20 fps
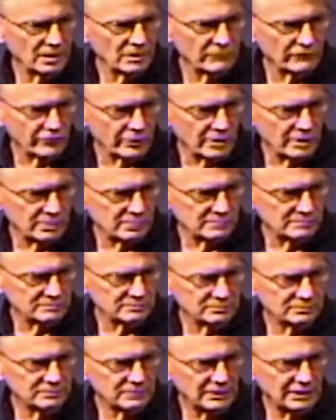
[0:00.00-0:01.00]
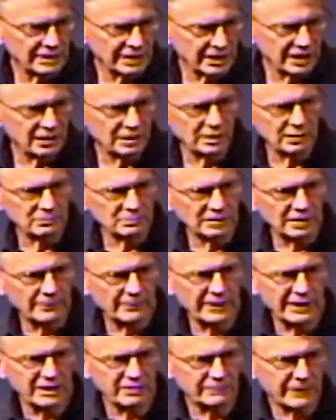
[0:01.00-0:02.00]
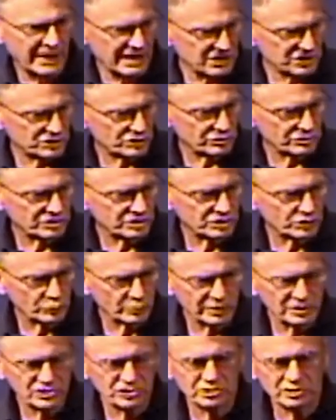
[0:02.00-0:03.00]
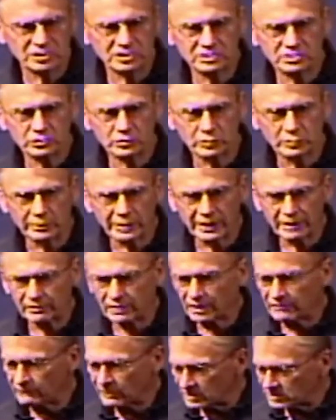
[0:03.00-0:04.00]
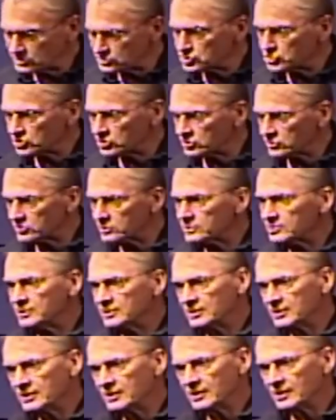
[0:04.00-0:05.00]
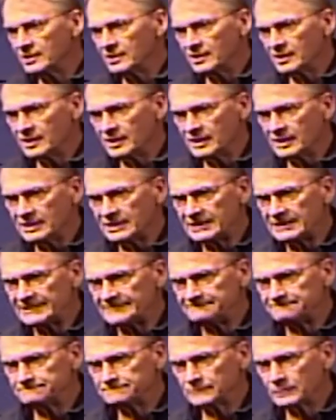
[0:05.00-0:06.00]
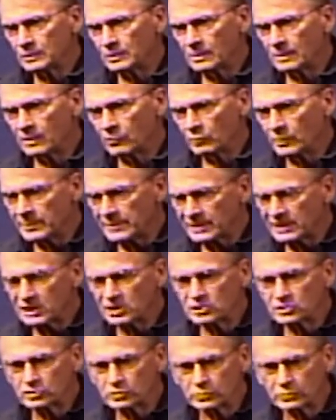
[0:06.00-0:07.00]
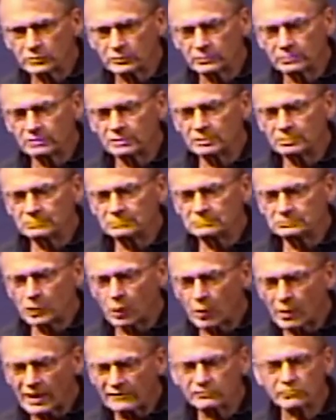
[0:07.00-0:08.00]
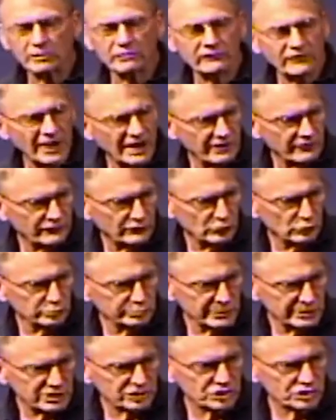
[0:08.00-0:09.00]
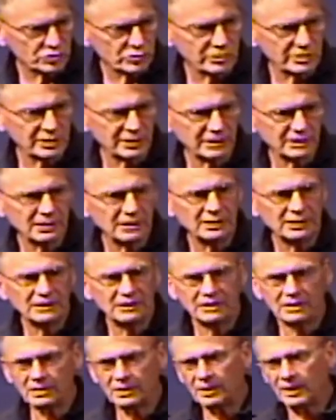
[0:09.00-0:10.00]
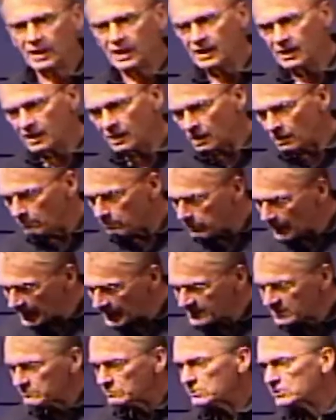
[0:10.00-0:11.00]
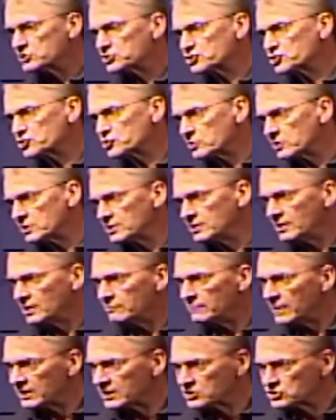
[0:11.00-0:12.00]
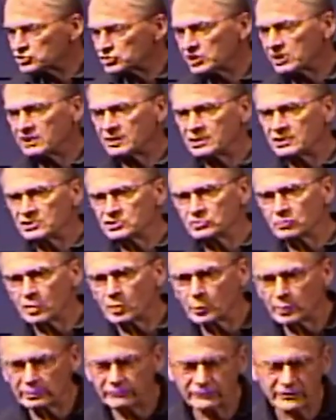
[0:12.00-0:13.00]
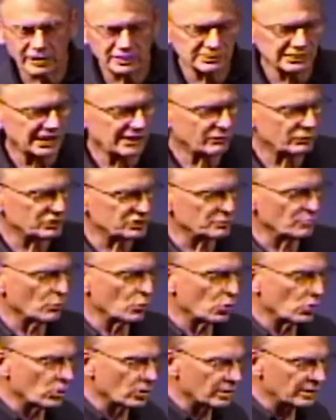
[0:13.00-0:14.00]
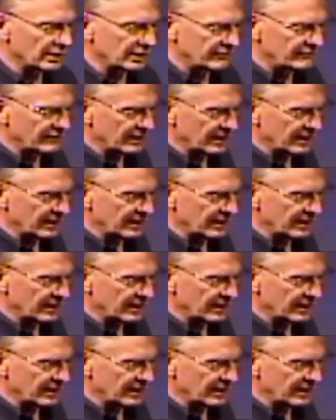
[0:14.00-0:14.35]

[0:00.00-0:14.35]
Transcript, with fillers: from, again, a, a, paid pastor situation to a, a volunteer. Um, we began to go after a fivefold ministry, uh, a body ministry, and make a change to what we felt like was more of